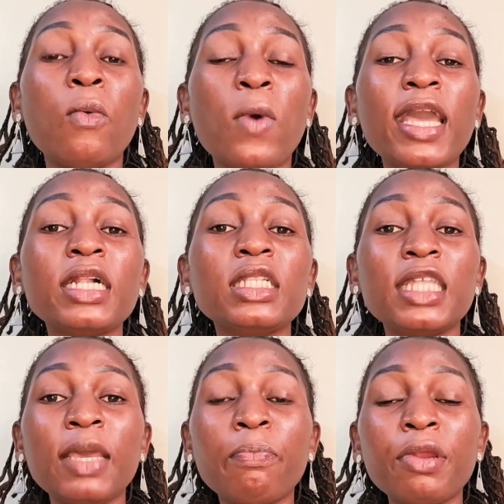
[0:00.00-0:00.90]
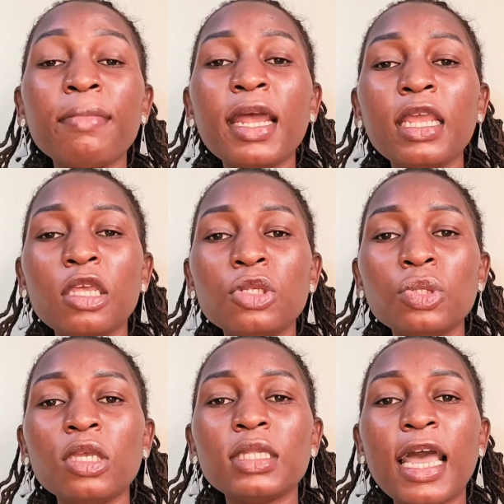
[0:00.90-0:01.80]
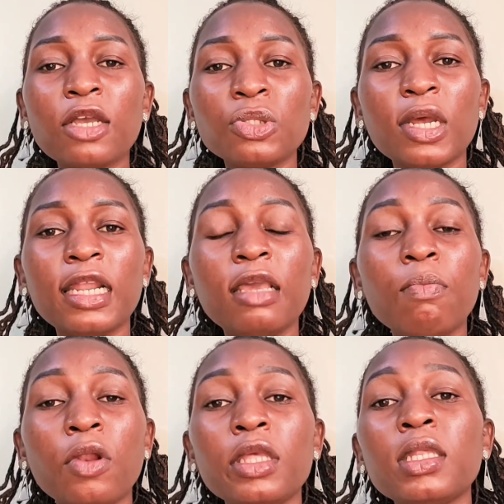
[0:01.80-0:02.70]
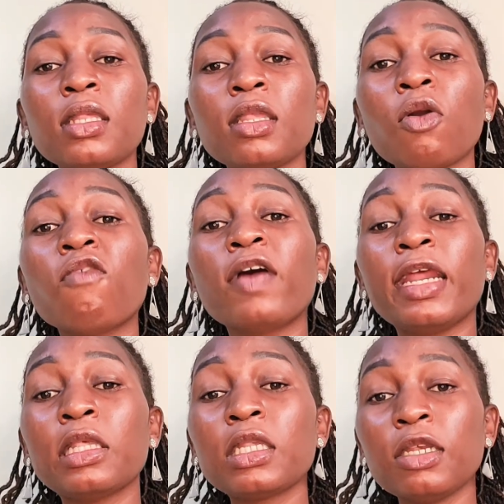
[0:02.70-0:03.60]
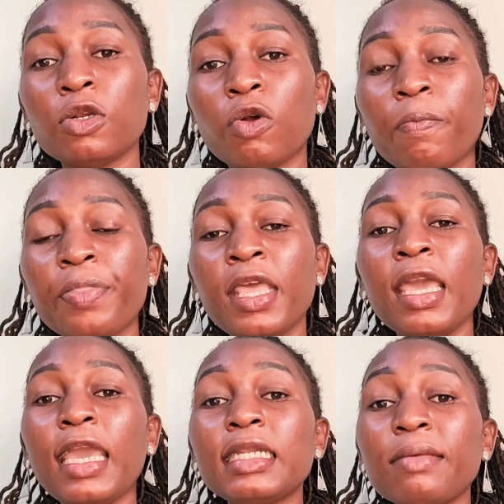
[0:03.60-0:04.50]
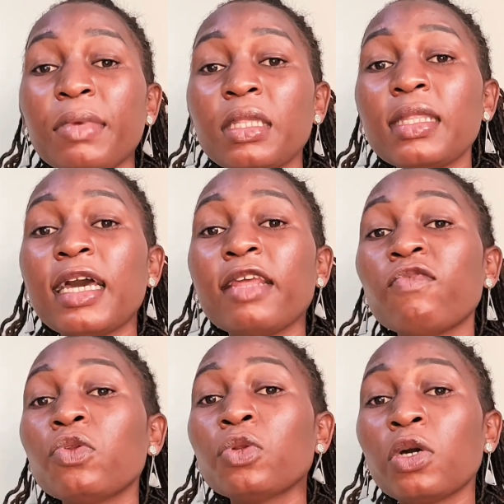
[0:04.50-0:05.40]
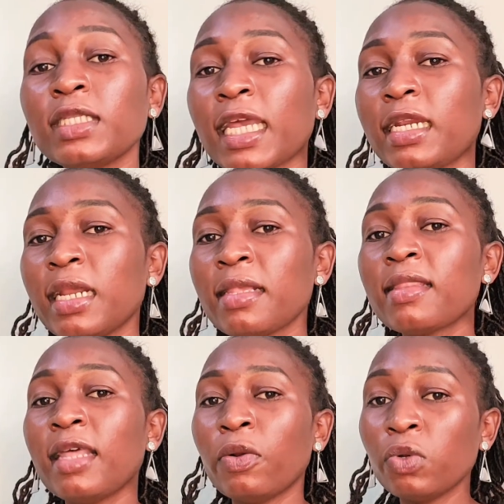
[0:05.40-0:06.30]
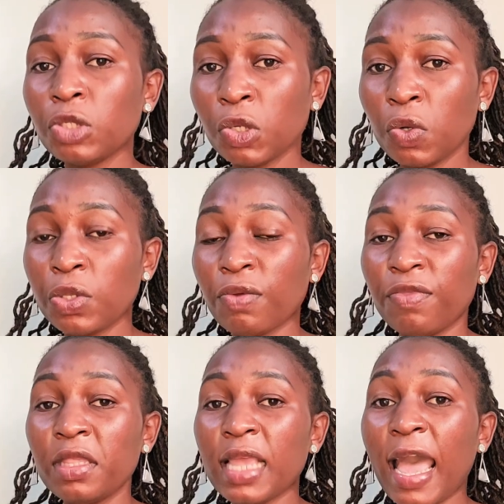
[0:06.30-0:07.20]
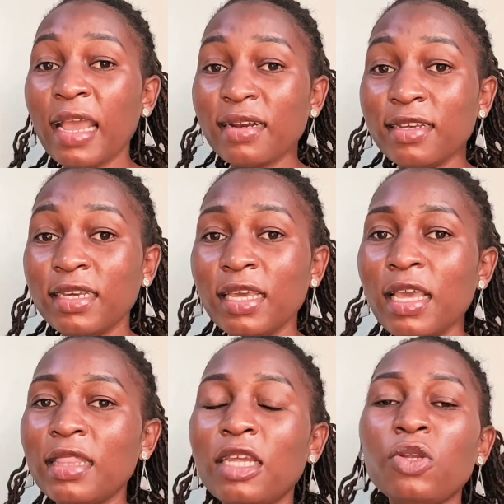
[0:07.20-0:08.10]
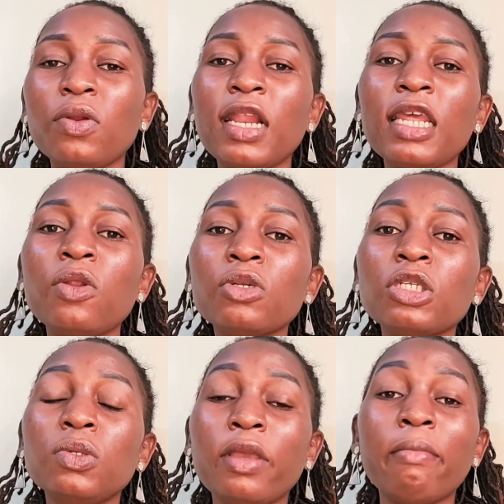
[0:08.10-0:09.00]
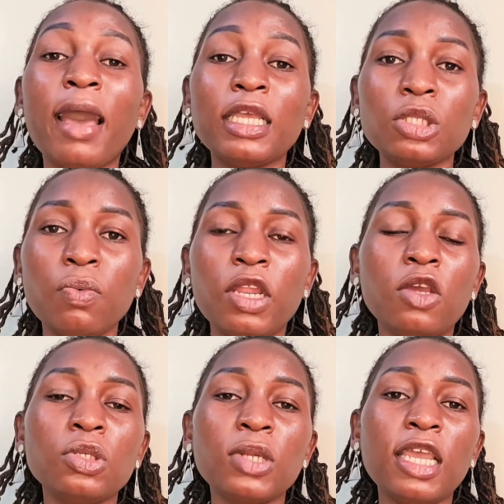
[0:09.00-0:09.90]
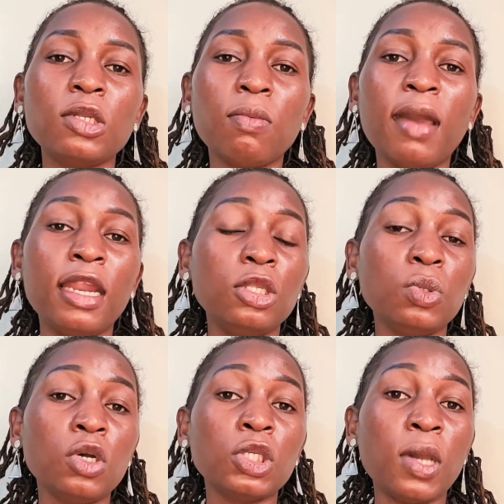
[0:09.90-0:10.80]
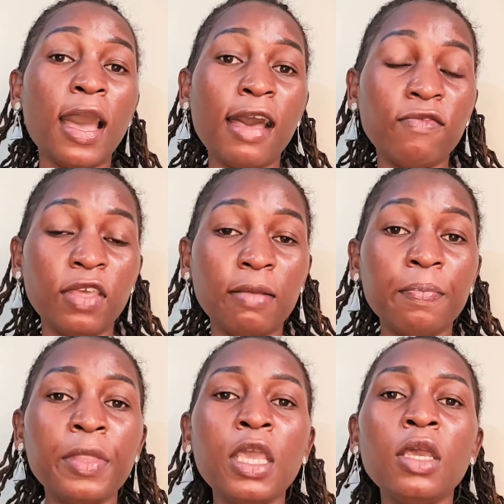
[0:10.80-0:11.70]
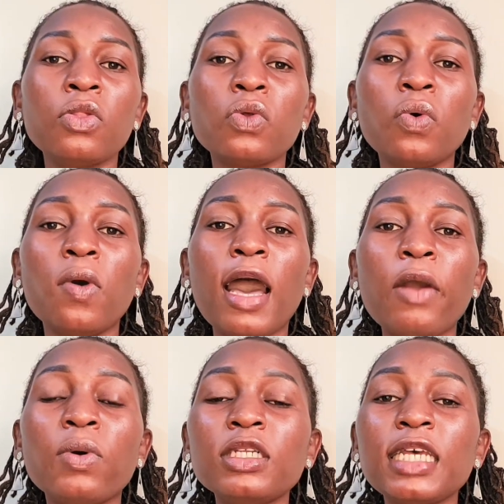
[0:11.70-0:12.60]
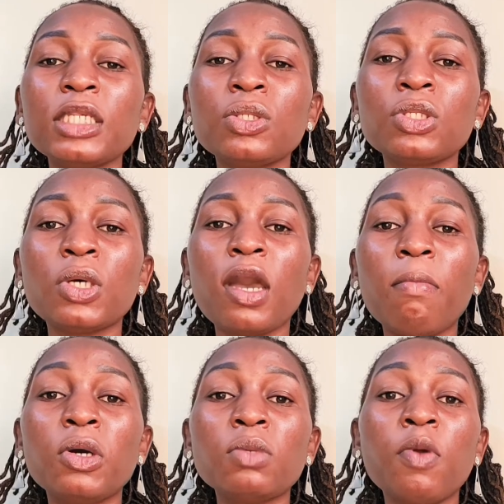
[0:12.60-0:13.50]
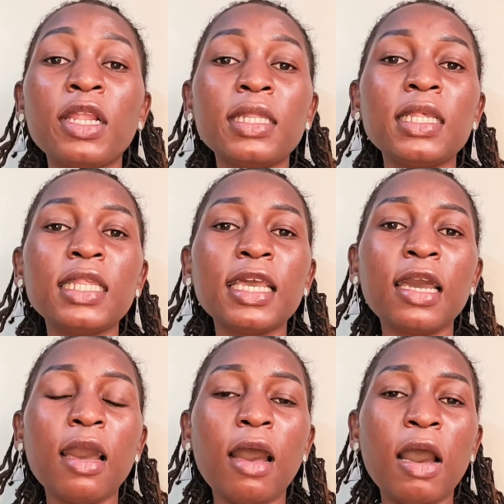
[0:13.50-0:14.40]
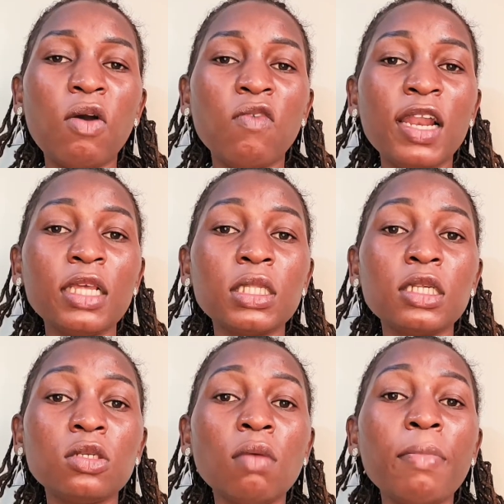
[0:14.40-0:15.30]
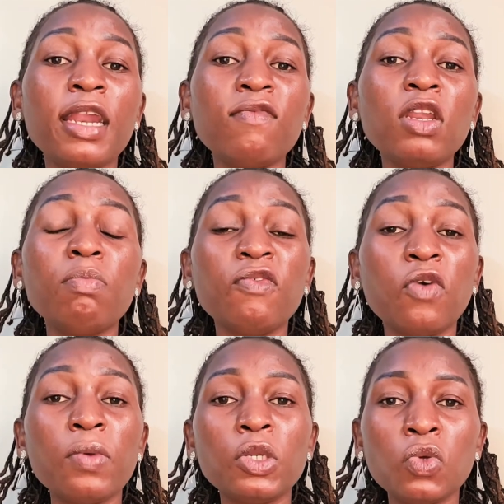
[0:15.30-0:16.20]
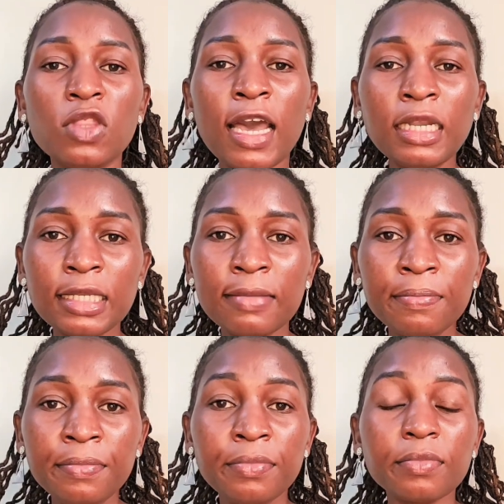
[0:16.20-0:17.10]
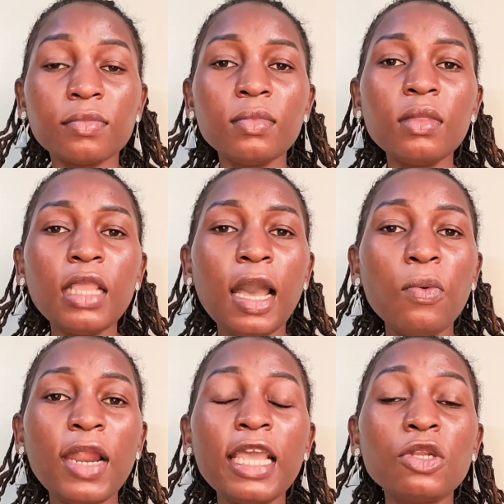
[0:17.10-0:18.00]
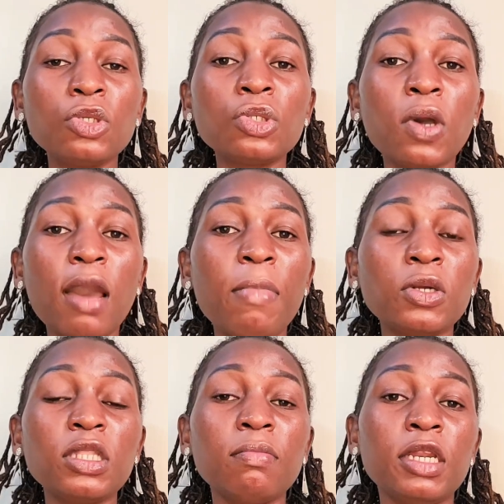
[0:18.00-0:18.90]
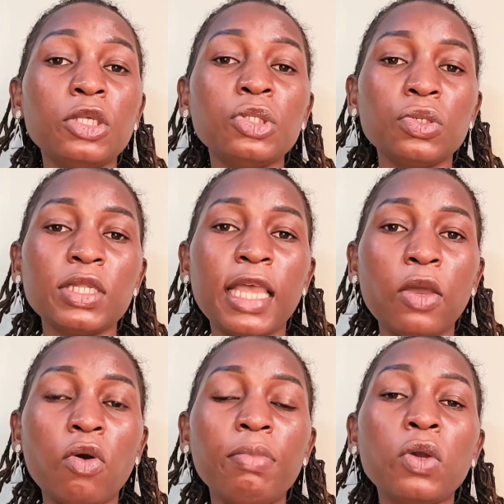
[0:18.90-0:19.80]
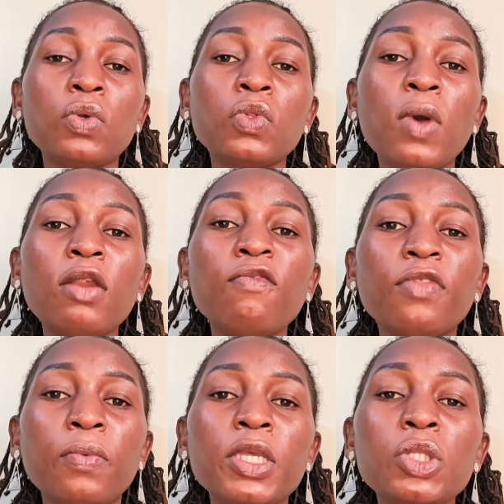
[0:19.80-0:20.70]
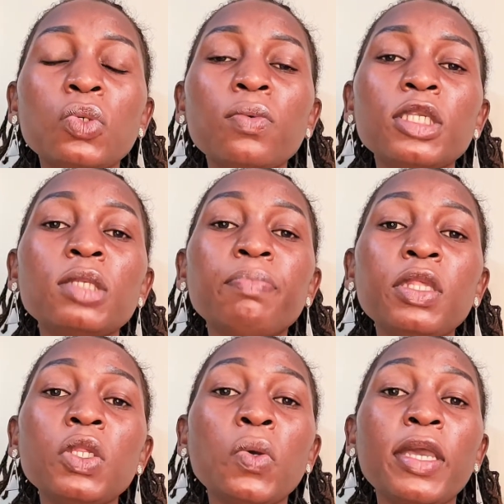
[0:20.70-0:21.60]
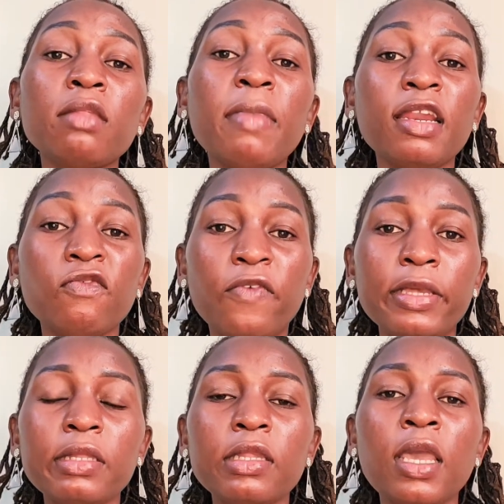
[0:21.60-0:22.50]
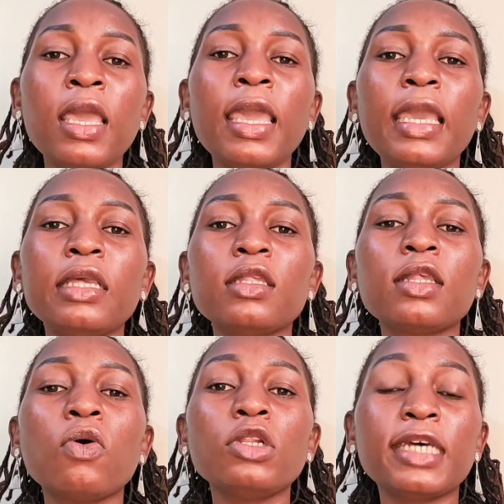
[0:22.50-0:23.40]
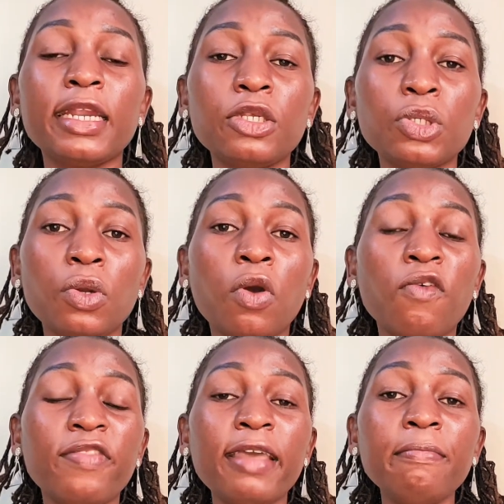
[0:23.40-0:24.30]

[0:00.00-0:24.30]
while the primary issue is actually polycystic ovarian syndrome. It means that if you do not address the root cause of this acne, then you're really not doing much when you're trying to manage what you're having. So I want us to talk about polycystic ovarian syndrome, but even before we do that, I would like to talk about the menstrual cycle, because one of the ways through which PCOS manifests is alteration of